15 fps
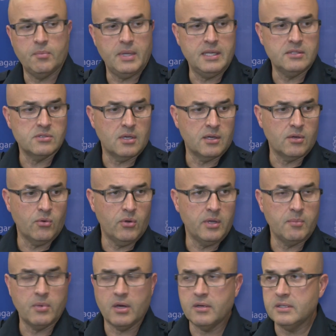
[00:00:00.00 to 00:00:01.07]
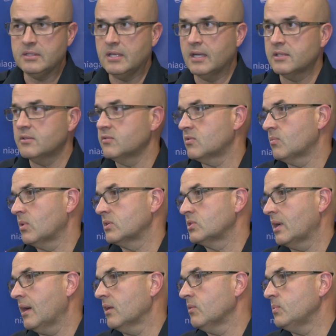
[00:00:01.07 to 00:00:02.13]
remains ongoing by our detectives from our
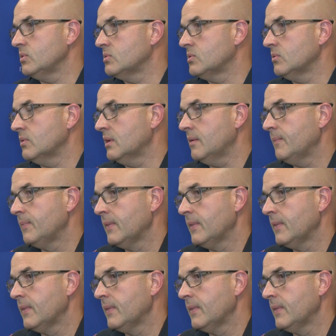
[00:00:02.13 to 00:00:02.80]
child abuse unit.